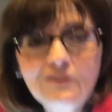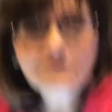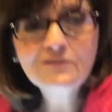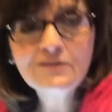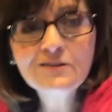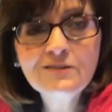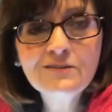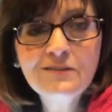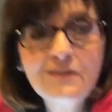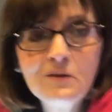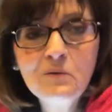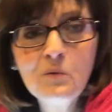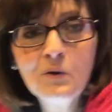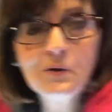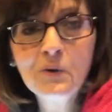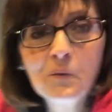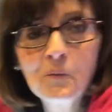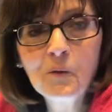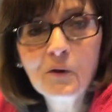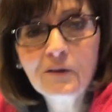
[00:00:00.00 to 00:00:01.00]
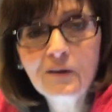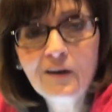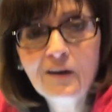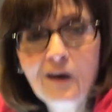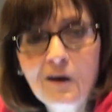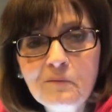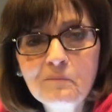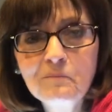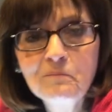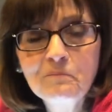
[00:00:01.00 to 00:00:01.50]
to see what you're working
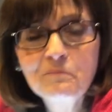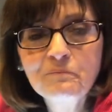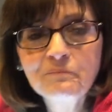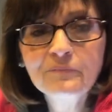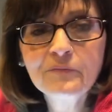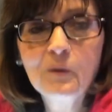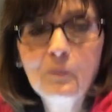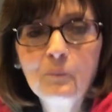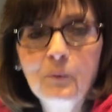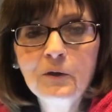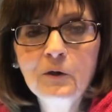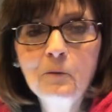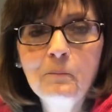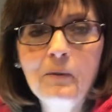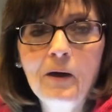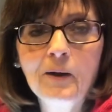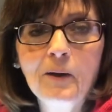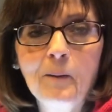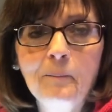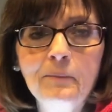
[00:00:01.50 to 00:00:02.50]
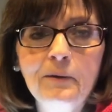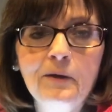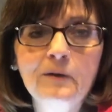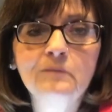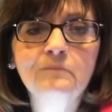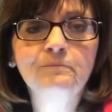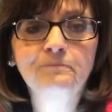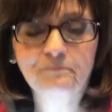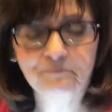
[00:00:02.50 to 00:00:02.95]
on. I'll bring you back up here.